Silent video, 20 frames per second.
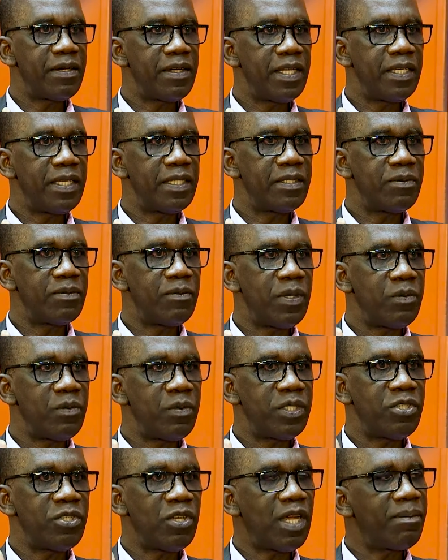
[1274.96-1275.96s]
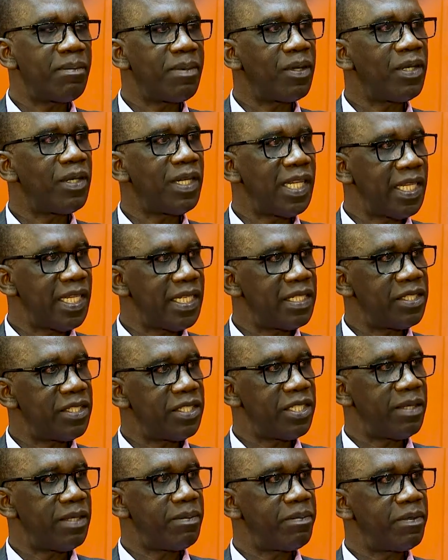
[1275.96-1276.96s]
is, when we talk about
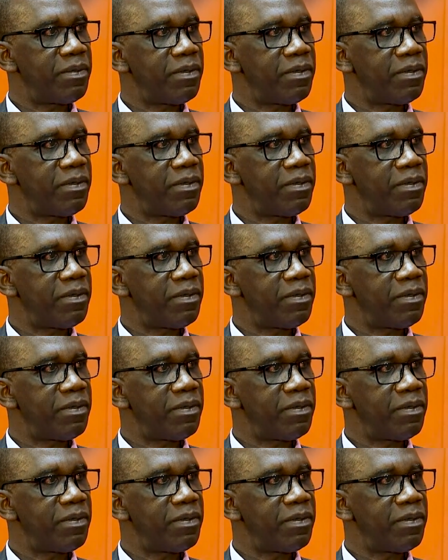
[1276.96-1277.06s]
leadership,